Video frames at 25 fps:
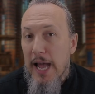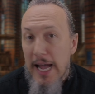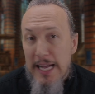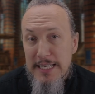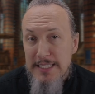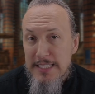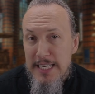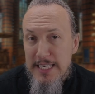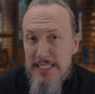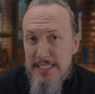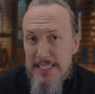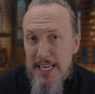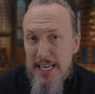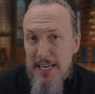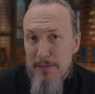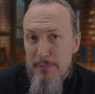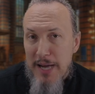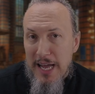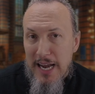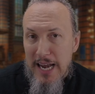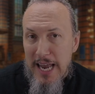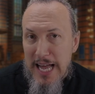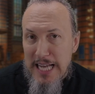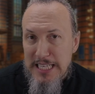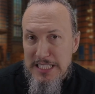As I said in
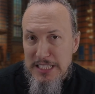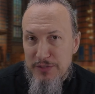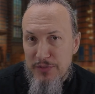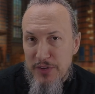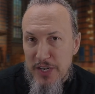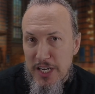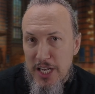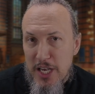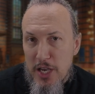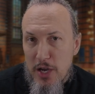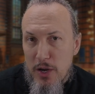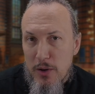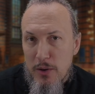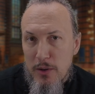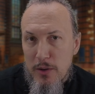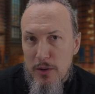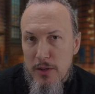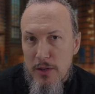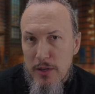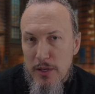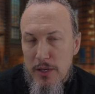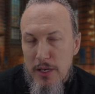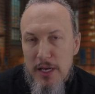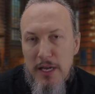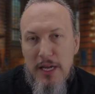my last video,
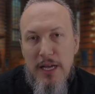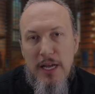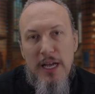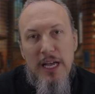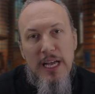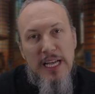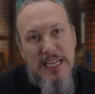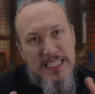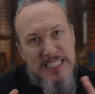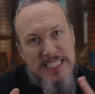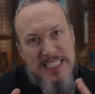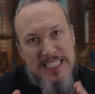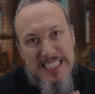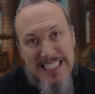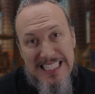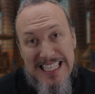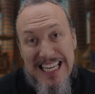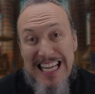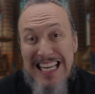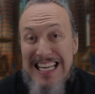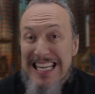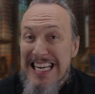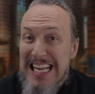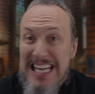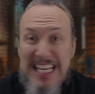
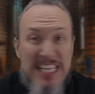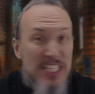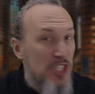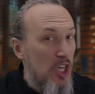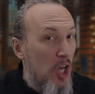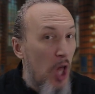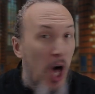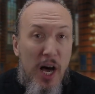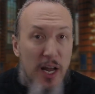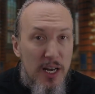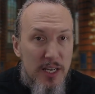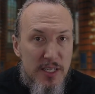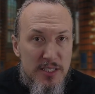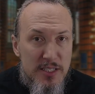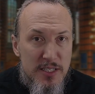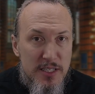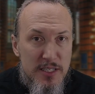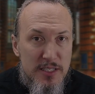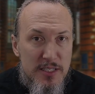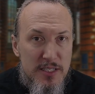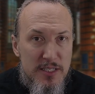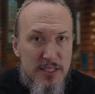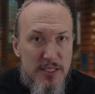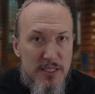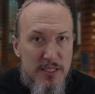sin is
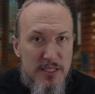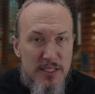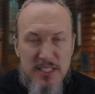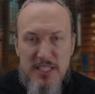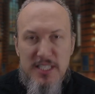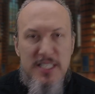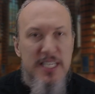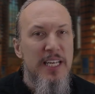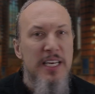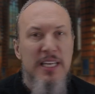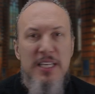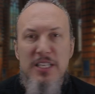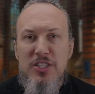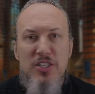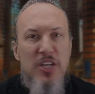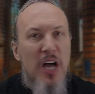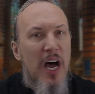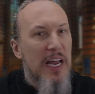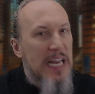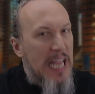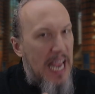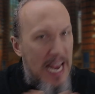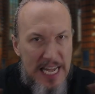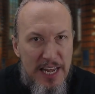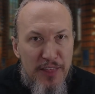lawlessness. Sin is
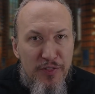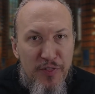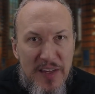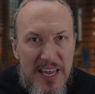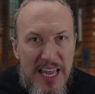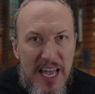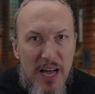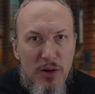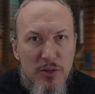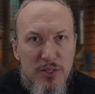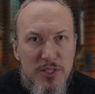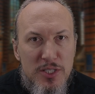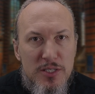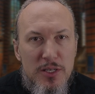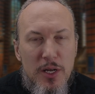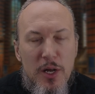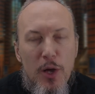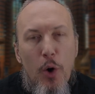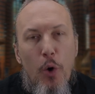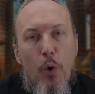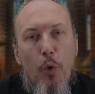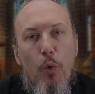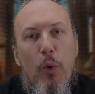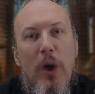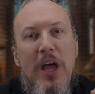not anything else.
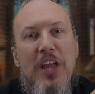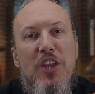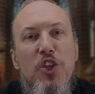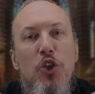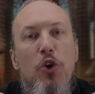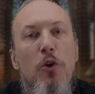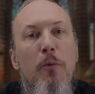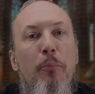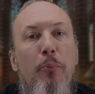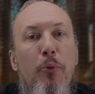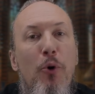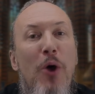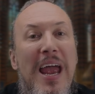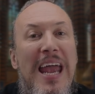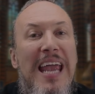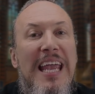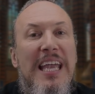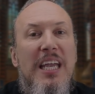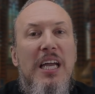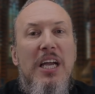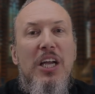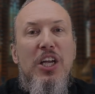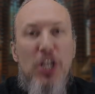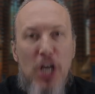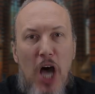When you
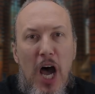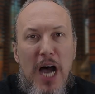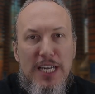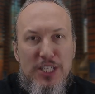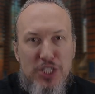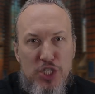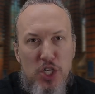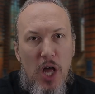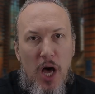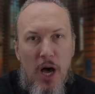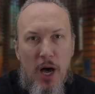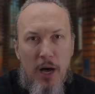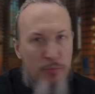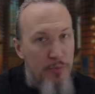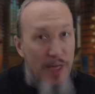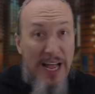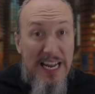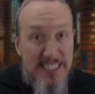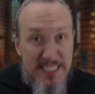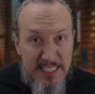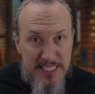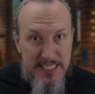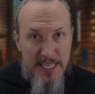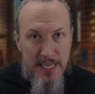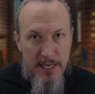break God's law,
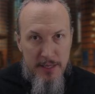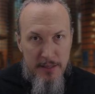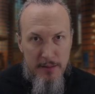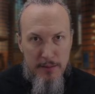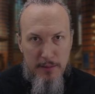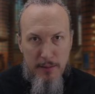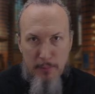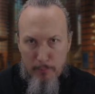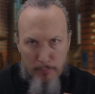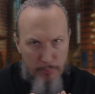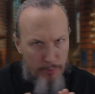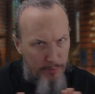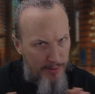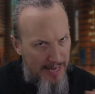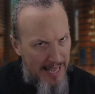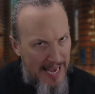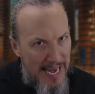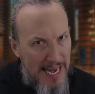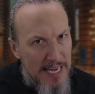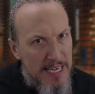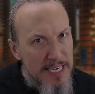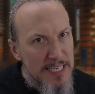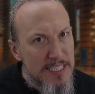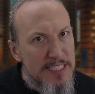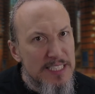that's sin.
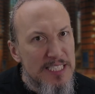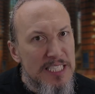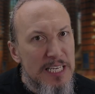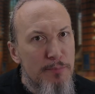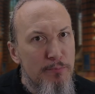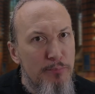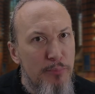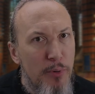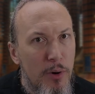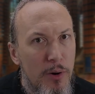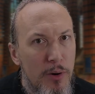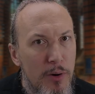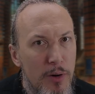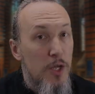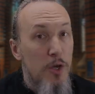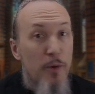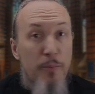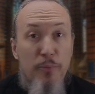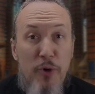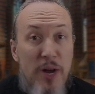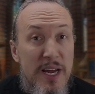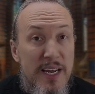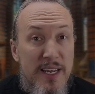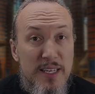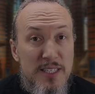Plain and simple. You
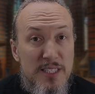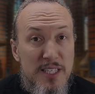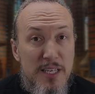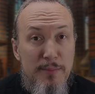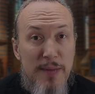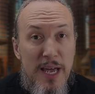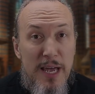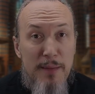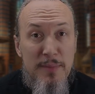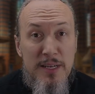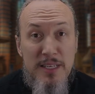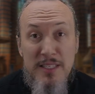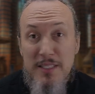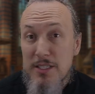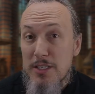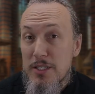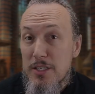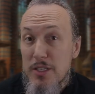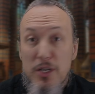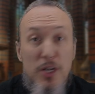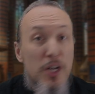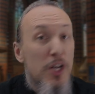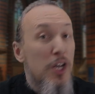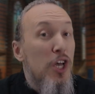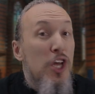break his commandments,
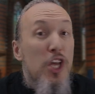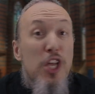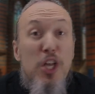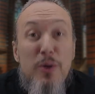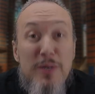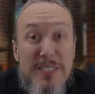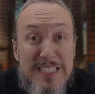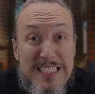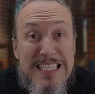you